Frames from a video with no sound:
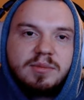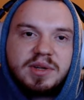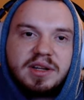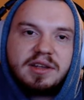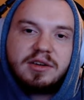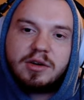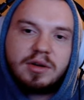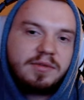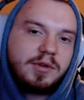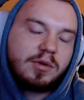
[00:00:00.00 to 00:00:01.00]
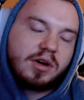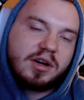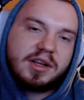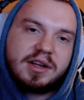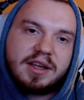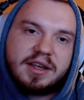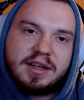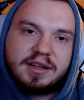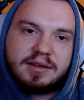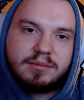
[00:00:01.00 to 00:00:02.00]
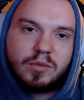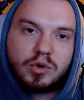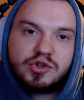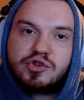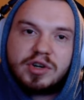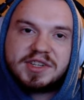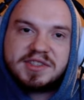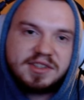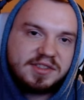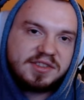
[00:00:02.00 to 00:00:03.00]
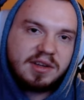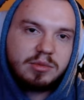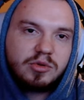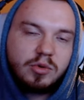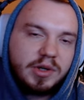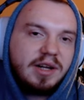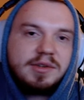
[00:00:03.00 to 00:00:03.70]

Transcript: But you know, if you're on a more trusted stable coin,